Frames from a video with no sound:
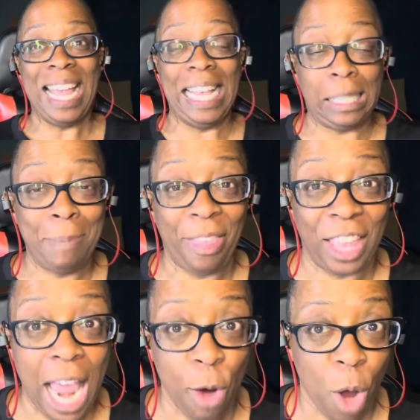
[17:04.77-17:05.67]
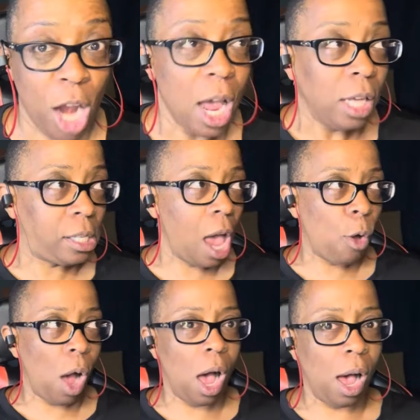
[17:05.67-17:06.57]
It's meth and heroin.
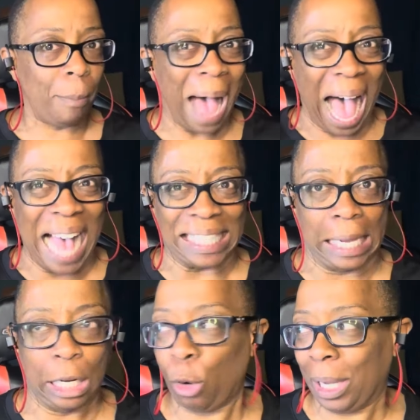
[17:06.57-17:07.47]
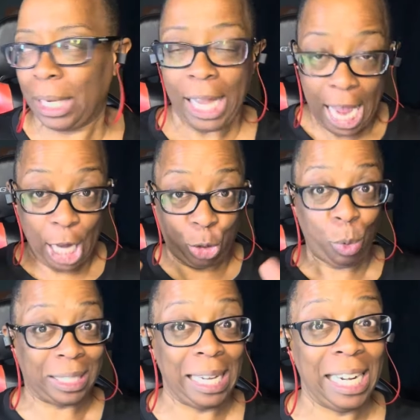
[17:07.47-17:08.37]
So I said it quickly and
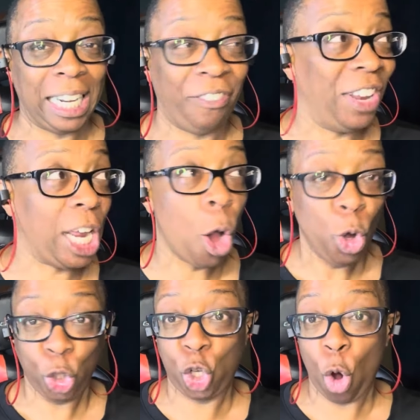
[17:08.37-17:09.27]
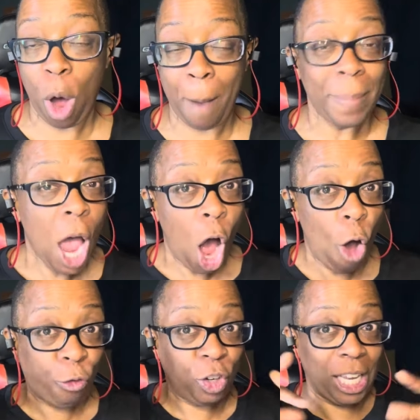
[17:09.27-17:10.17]
towards the end of the video. So
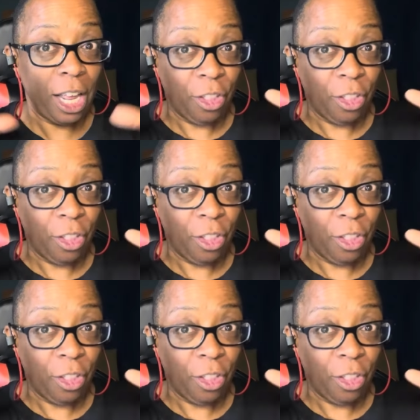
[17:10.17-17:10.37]
hopefully